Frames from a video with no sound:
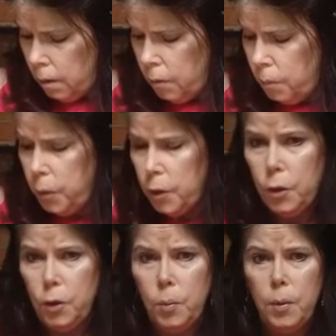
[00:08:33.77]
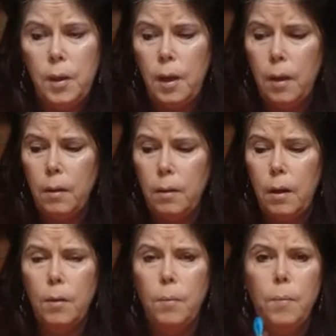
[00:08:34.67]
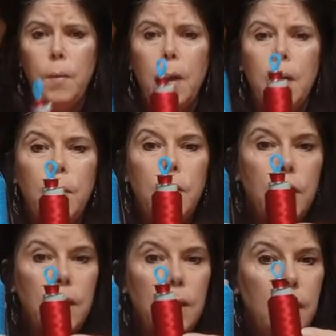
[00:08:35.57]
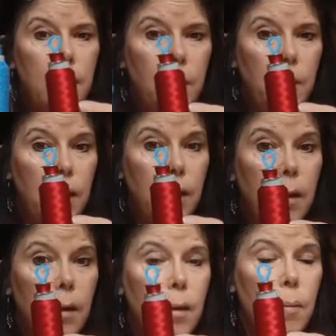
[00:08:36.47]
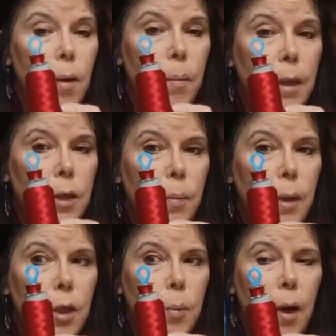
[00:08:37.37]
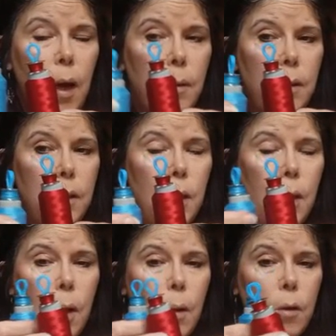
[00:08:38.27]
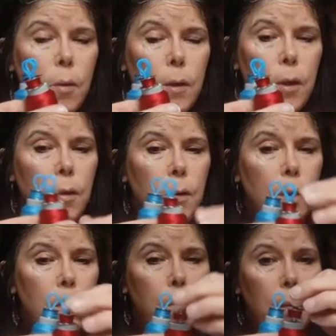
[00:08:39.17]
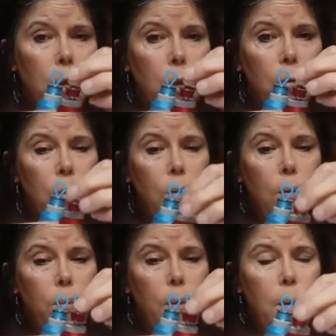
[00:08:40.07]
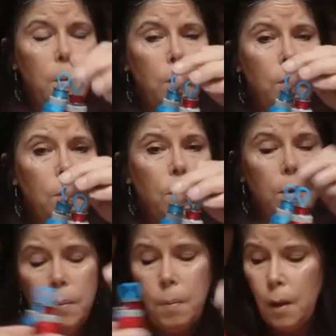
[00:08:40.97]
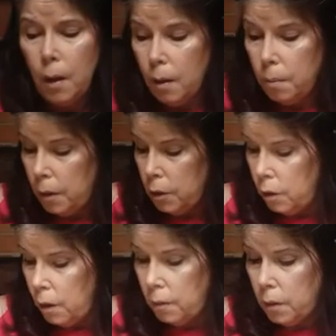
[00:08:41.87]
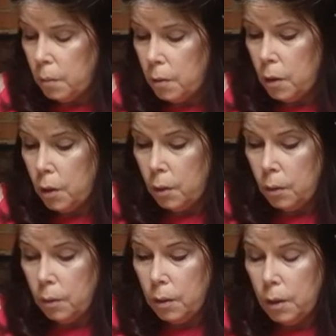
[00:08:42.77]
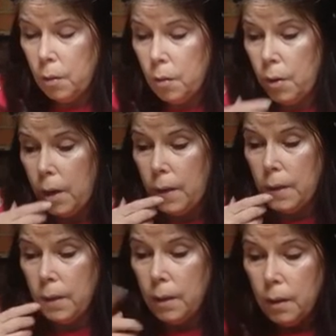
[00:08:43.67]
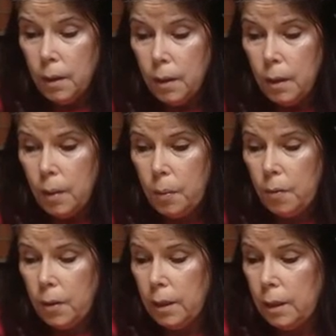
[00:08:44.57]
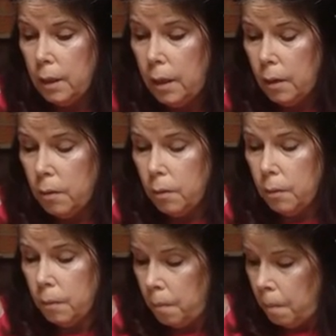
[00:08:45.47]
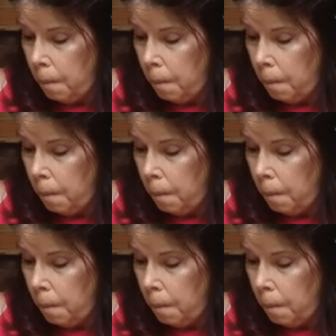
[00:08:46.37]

I have blue, but not. But you guys see, I got my matchy bobbins with my cute little bobbin holders. Make sure you have some of those. They're great. Keep everything together.